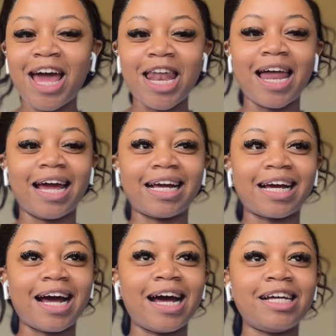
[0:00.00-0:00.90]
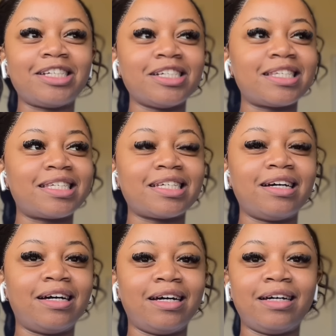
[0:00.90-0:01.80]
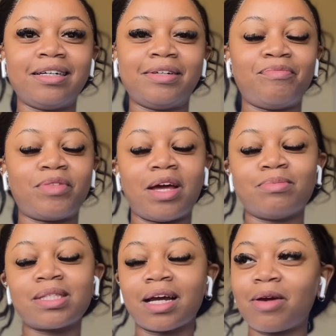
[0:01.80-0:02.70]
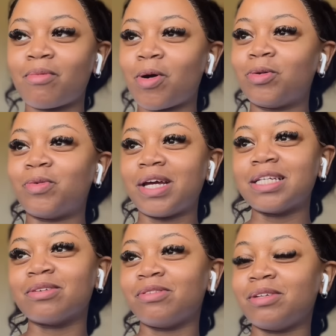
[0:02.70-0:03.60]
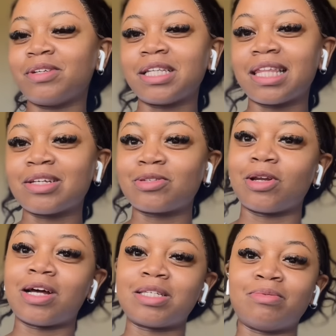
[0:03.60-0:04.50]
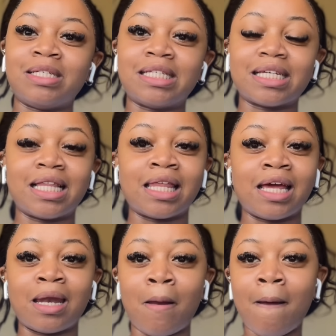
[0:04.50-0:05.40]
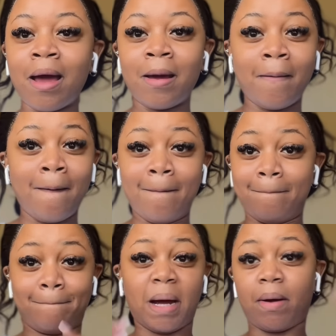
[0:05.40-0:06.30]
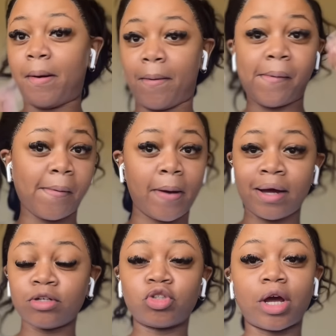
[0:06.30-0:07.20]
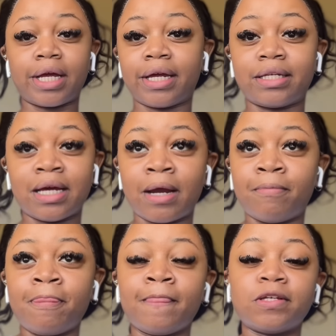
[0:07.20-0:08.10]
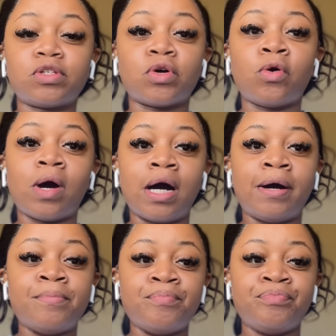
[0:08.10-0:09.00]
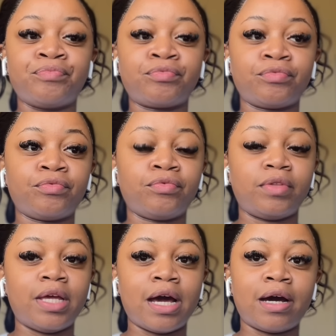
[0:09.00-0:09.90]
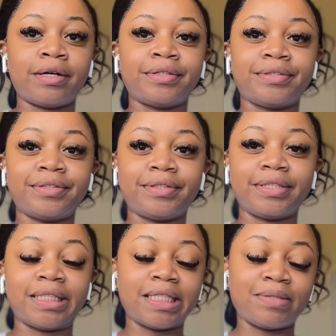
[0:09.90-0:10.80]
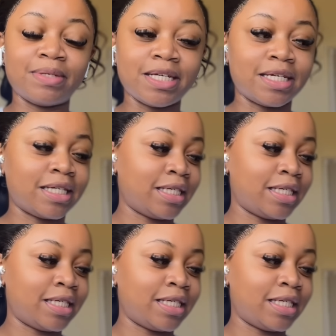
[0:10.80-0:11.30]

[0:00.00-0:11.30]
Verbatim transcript: like i just uh, i'm stuck in my old ways of leaving things to last minutes and then bah, bah, bah, trying to get it done so um yeah this is me